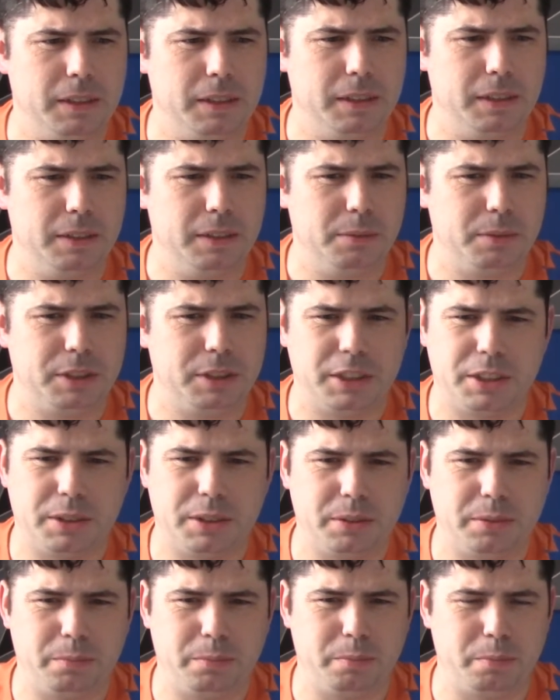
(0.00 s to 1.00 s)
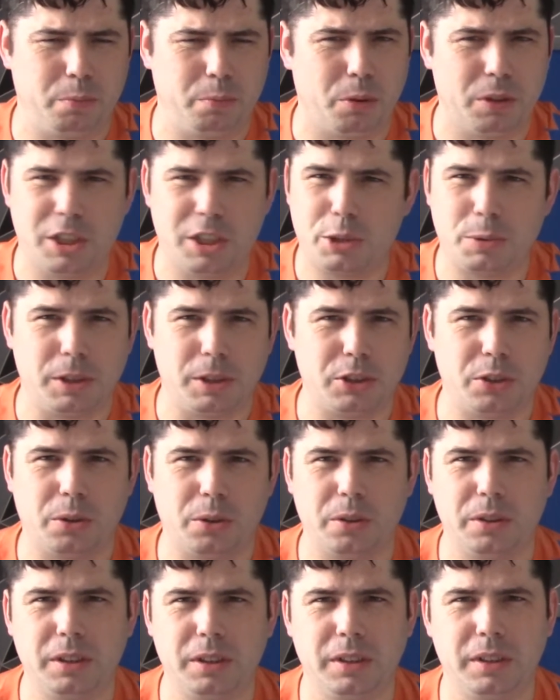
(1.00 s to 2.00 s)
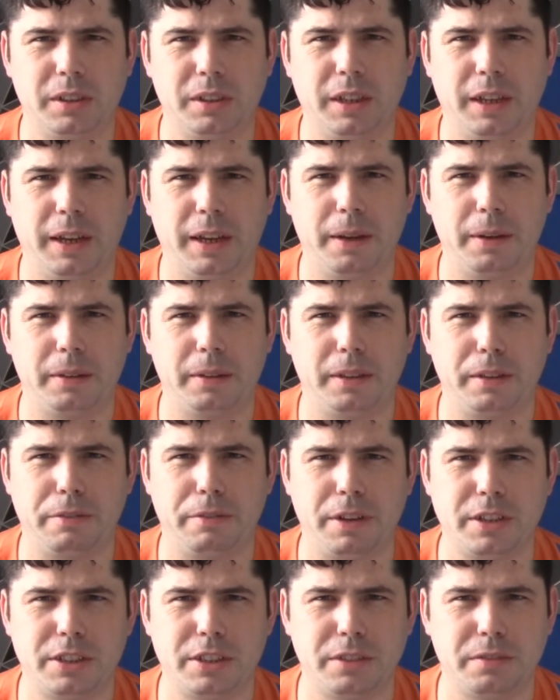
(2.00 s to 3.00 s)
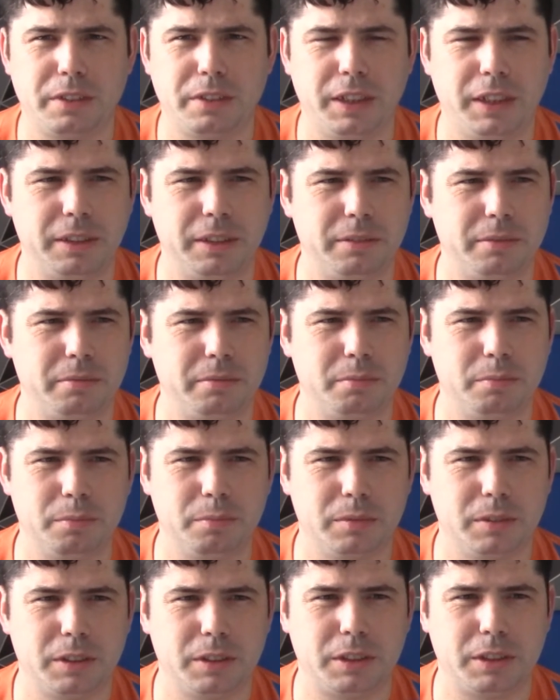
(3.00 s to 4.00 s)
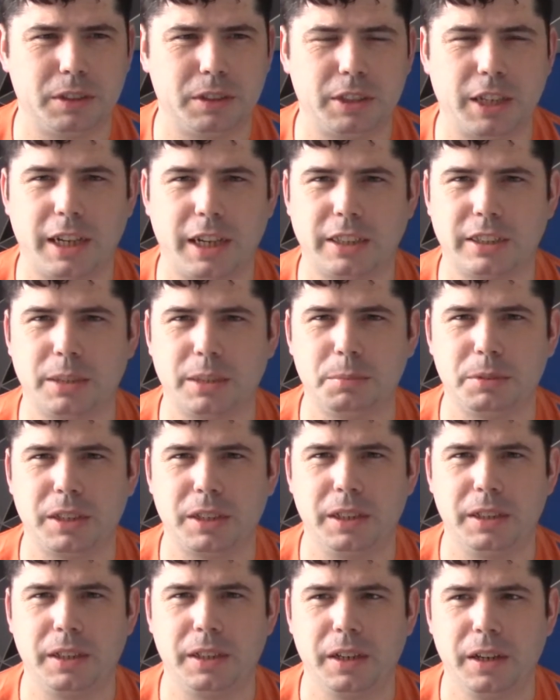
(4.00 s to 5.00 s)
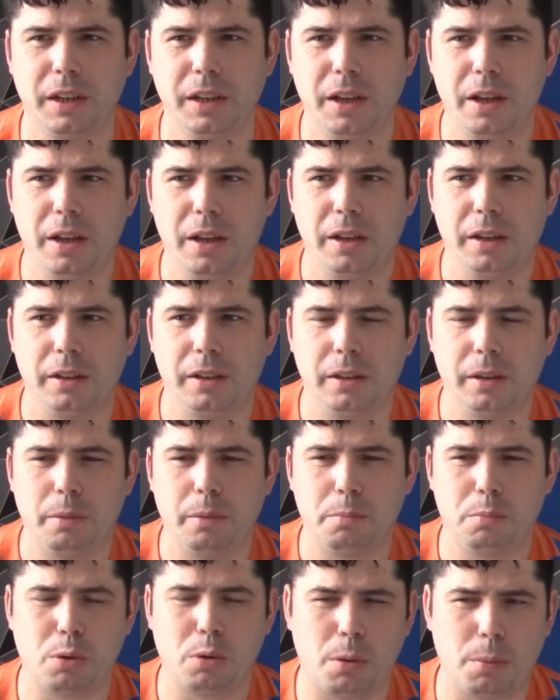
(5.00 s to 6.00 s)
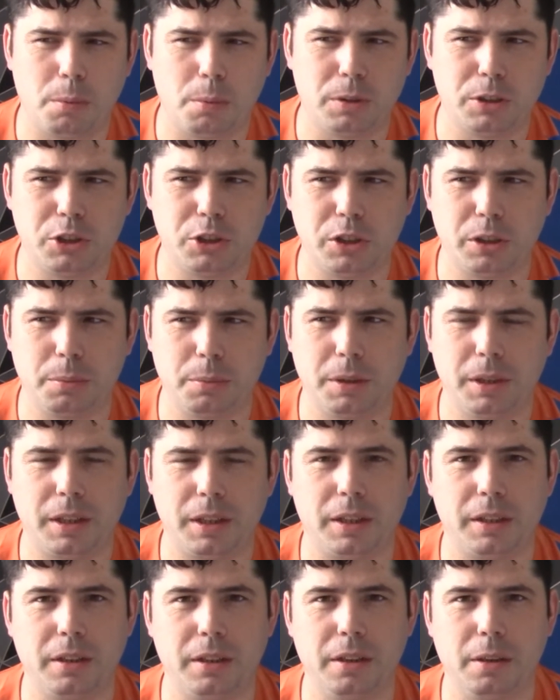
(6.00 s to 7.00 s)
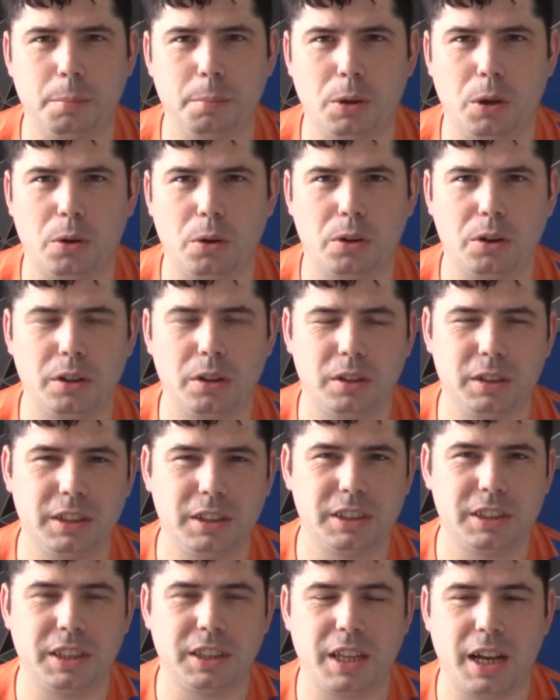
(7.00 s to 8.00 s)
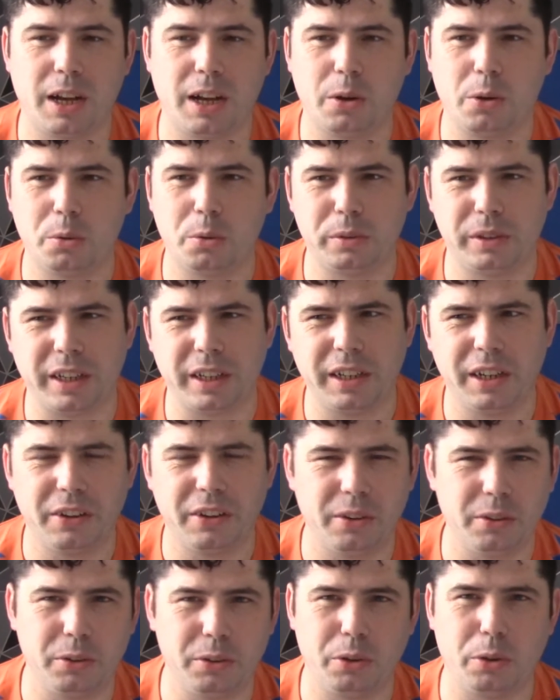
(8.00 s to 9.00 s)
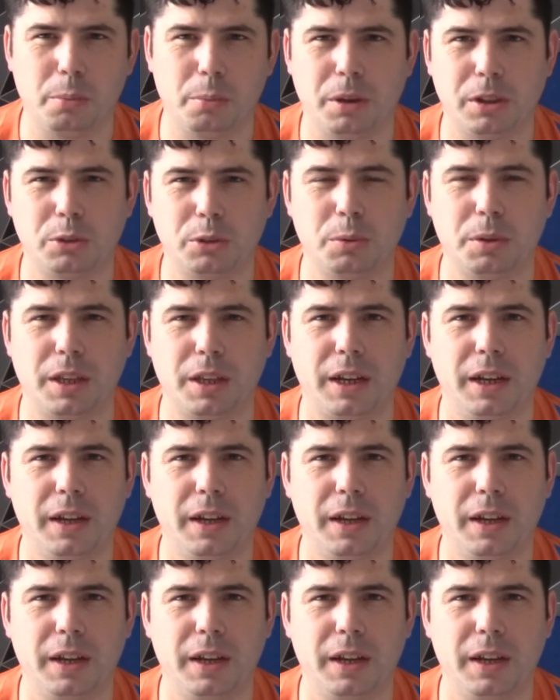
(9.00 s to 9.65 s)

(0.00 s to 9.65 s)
we just weren't switched on. Defensively, Jack Simpson probably should have made the block, or at least the tackle. Didn't really do much with it.